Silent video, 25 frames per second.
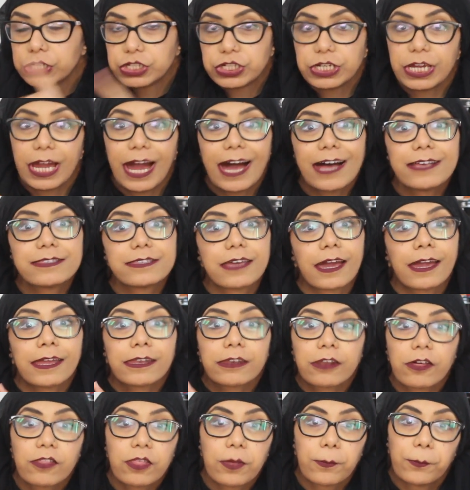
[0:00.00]
She has
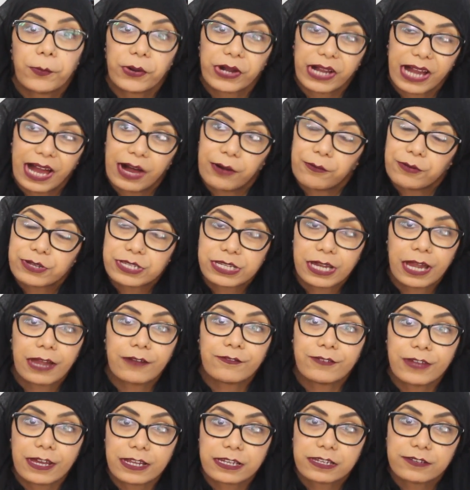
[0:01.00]
another book out which I
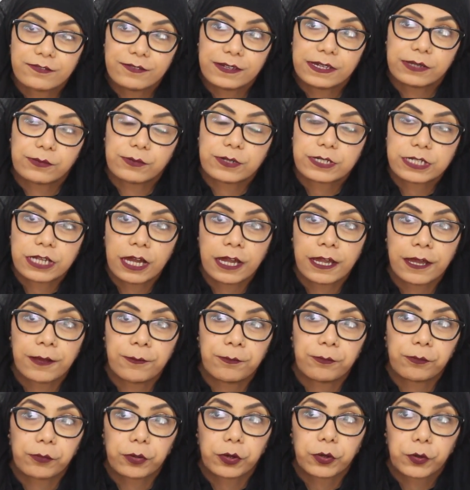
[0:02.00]
have yet to read, which I
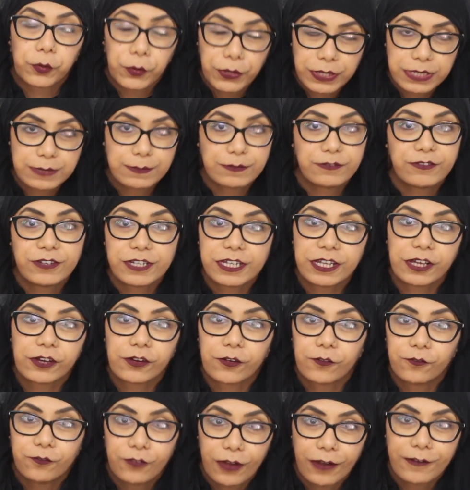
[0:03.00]
am going to be
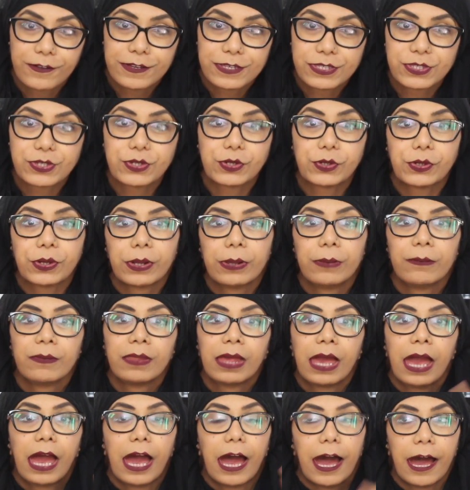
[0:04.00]
reading very soon,
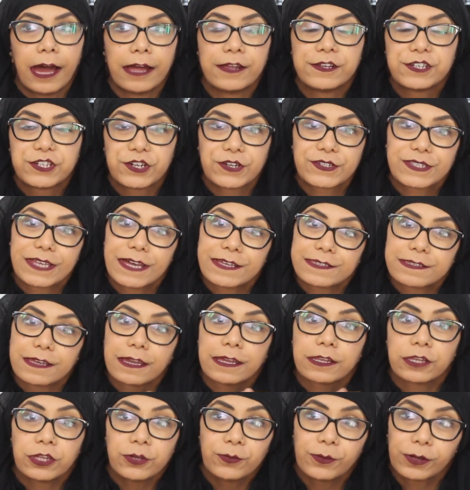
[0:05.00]
and she also has
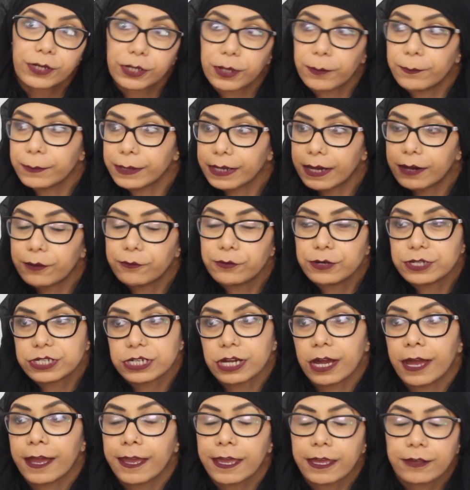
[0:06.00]
a new one coming out,
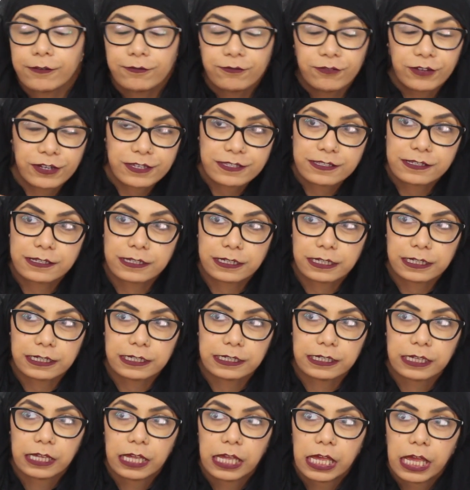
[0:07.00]
which I have
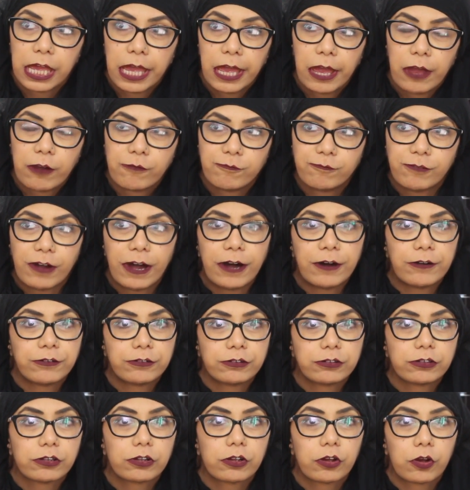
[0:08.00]
recently
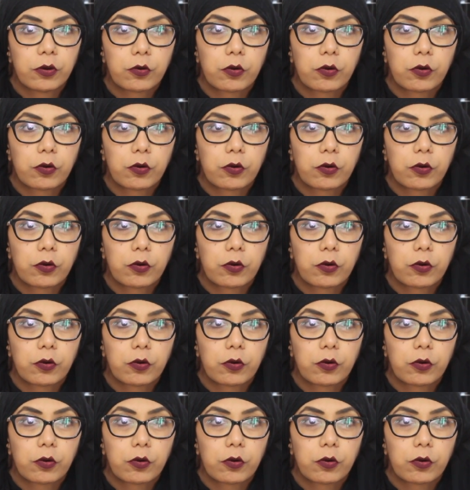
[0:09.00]
found